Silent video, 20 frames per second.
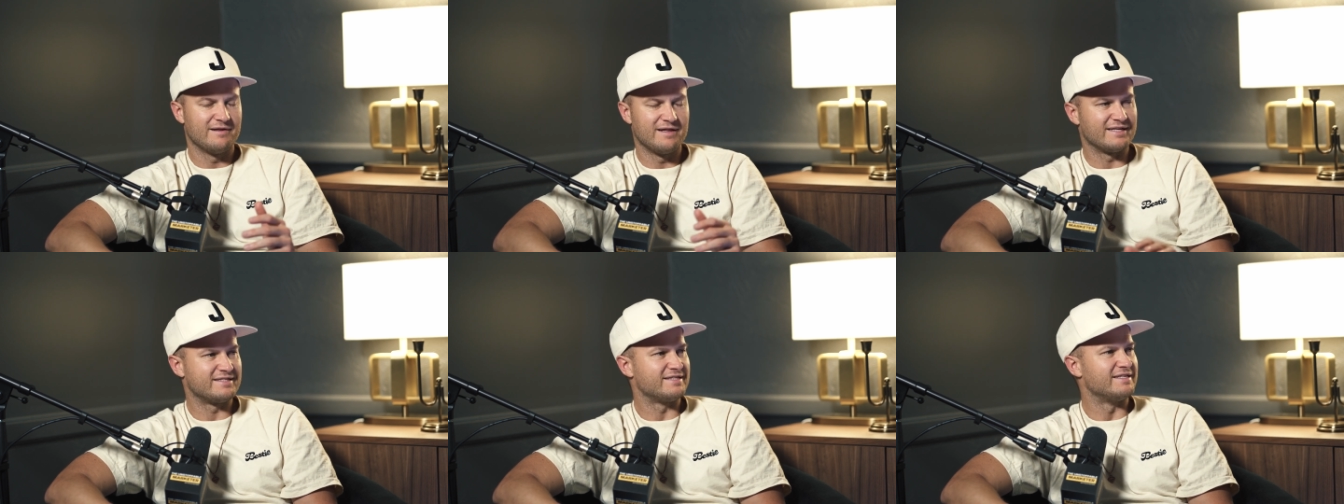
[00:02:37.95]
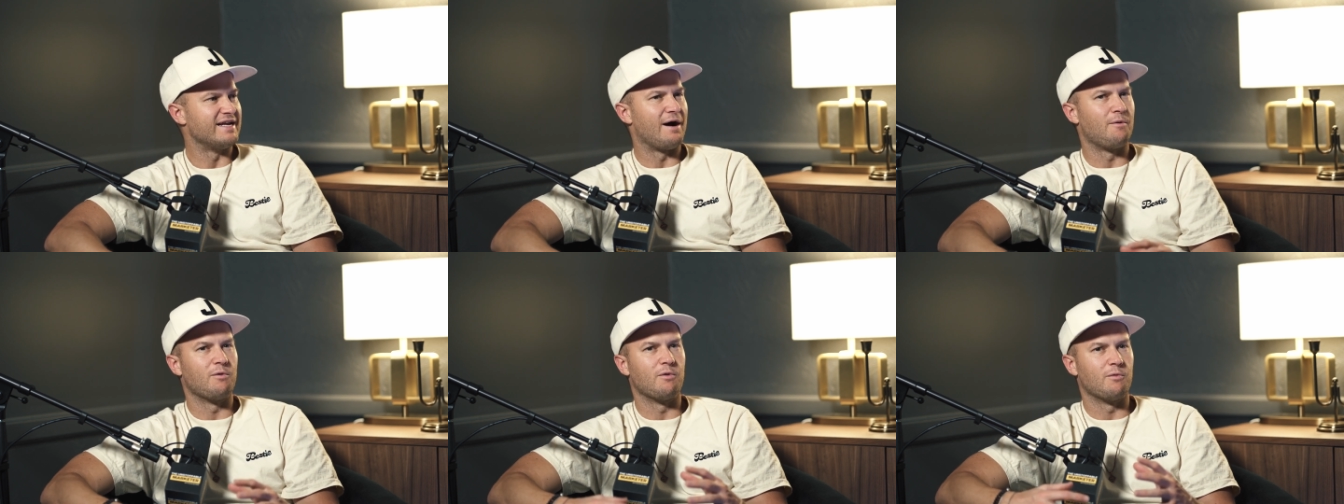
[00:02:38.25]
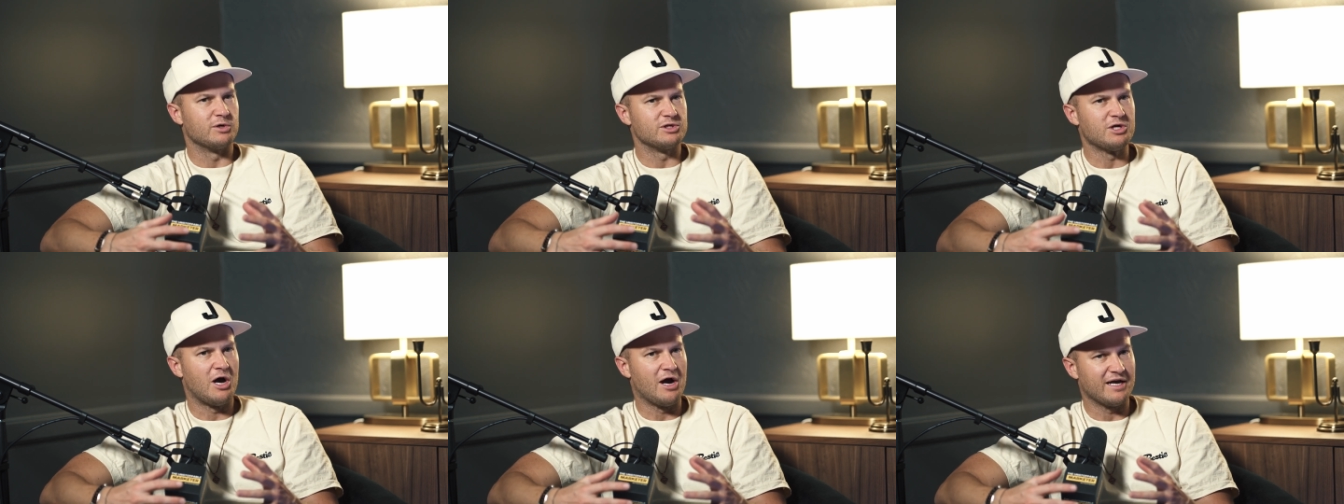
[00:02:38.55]
That's not what
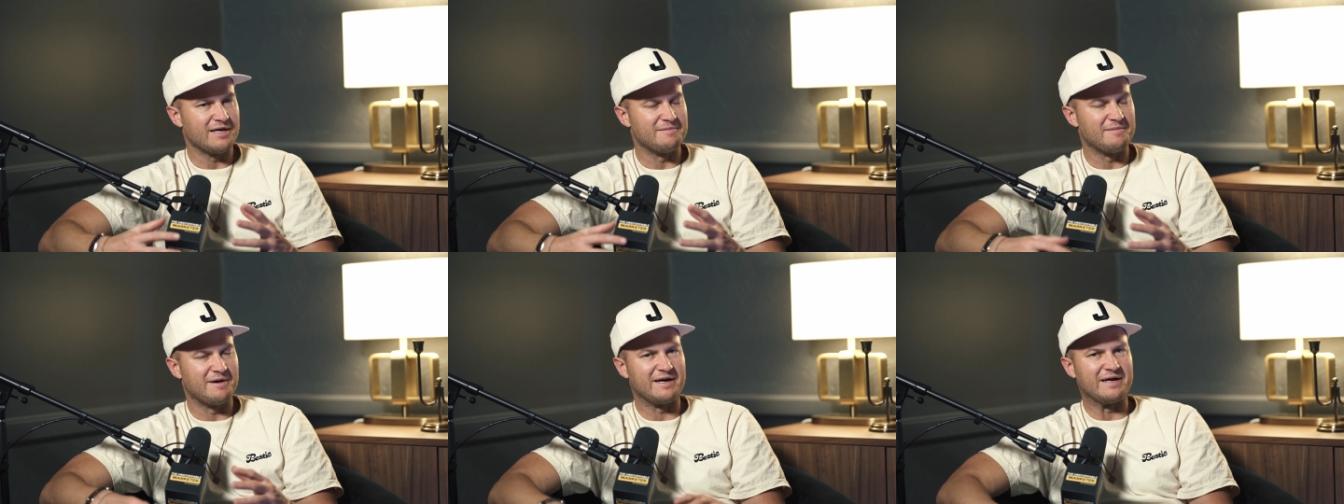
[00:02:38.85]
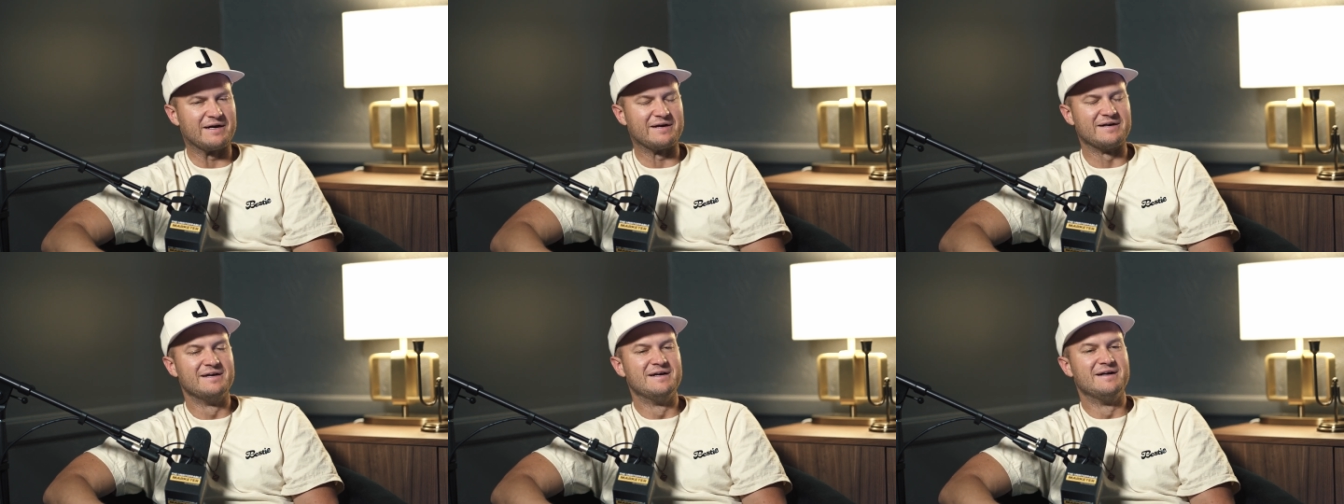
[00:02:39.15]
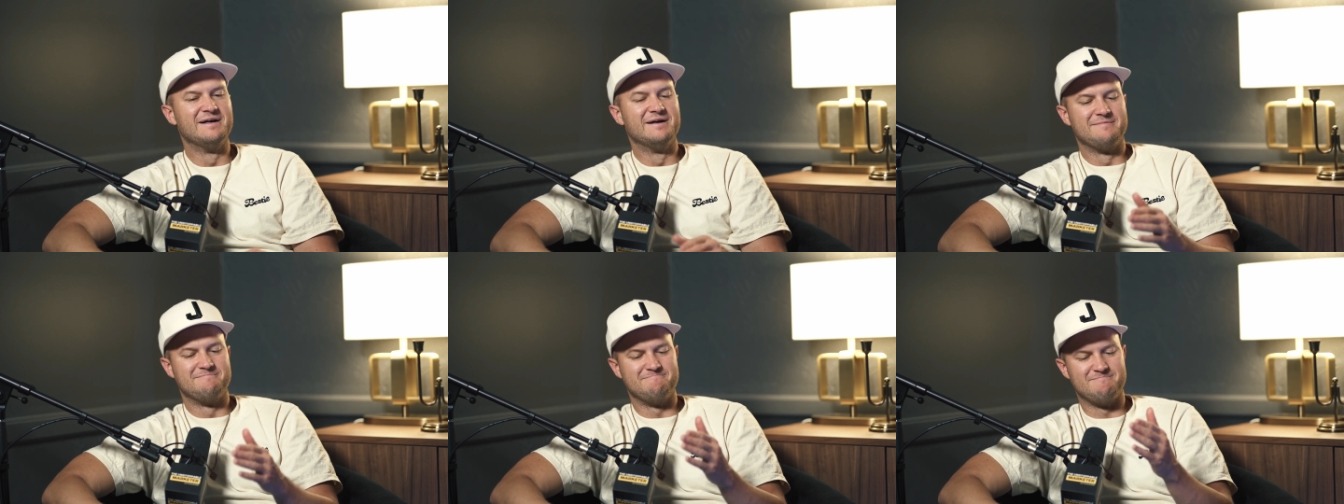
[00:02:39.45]
we're talking about here.
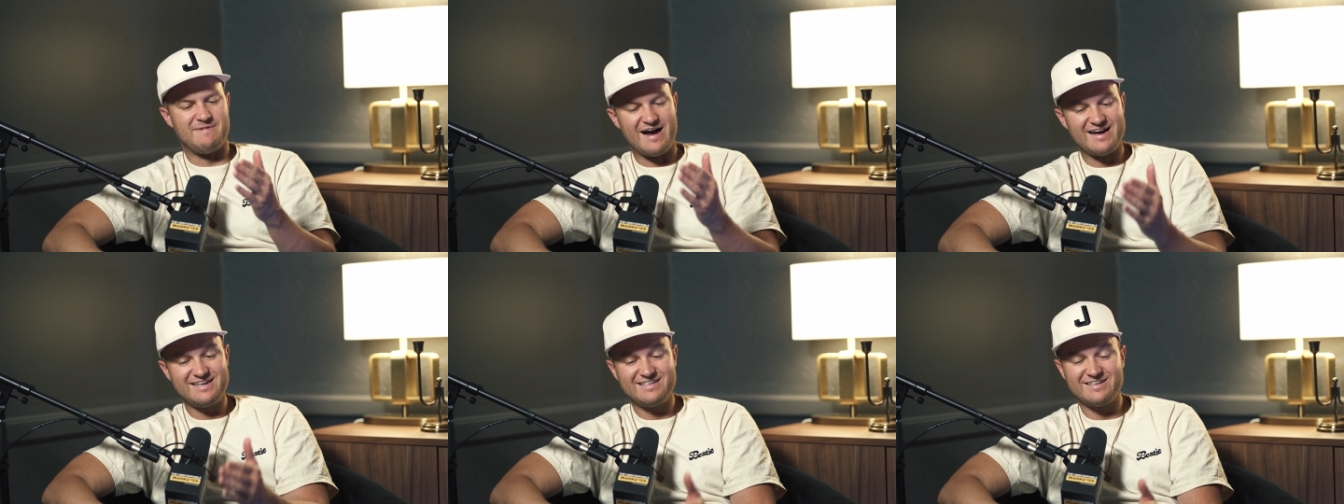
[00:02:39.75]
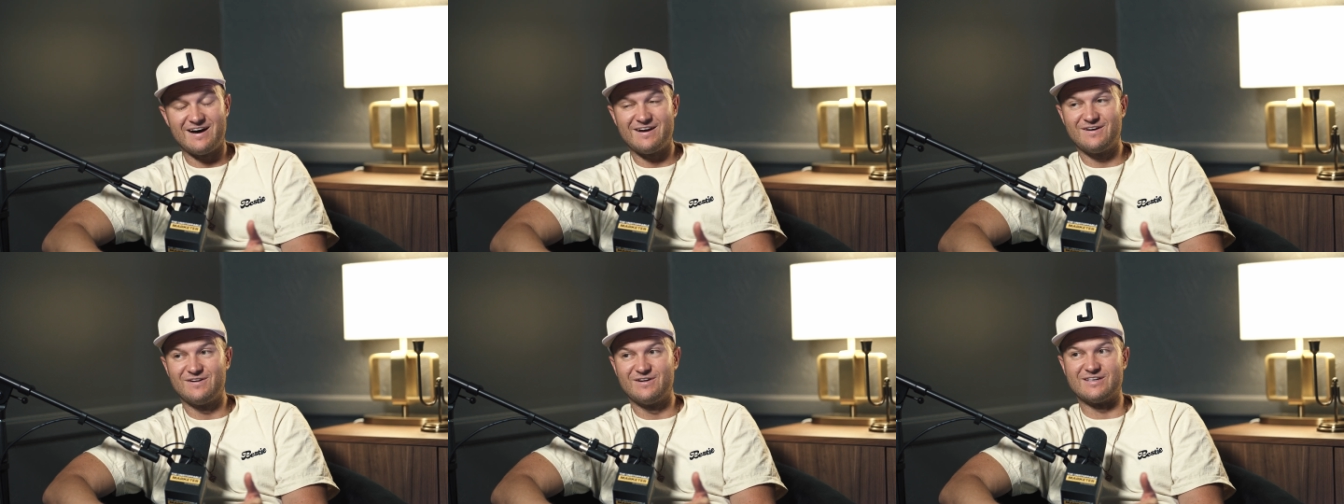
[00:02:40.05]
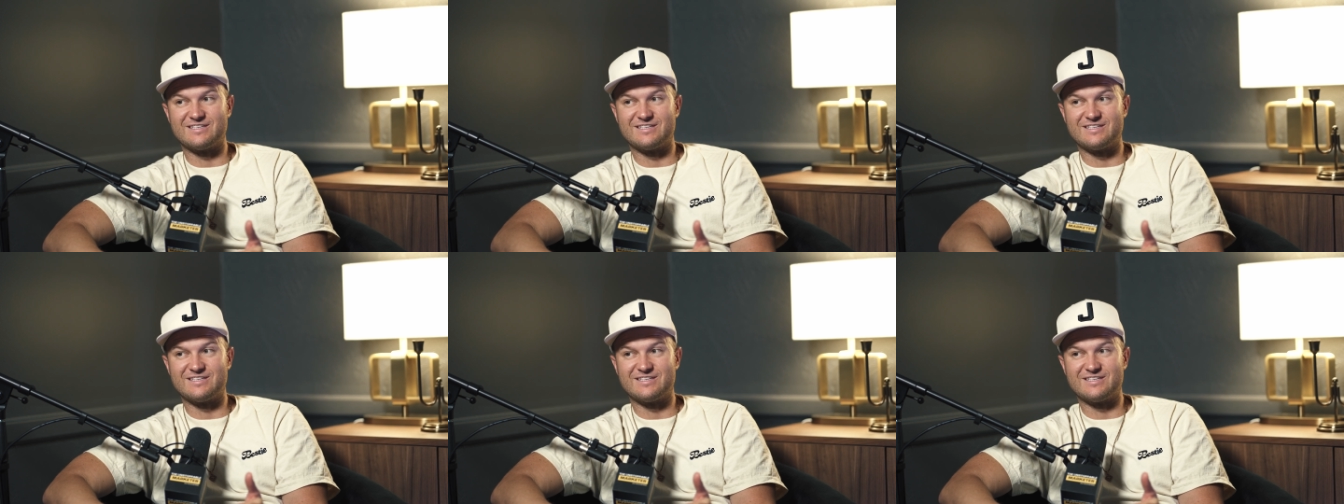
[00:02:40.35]
My daughter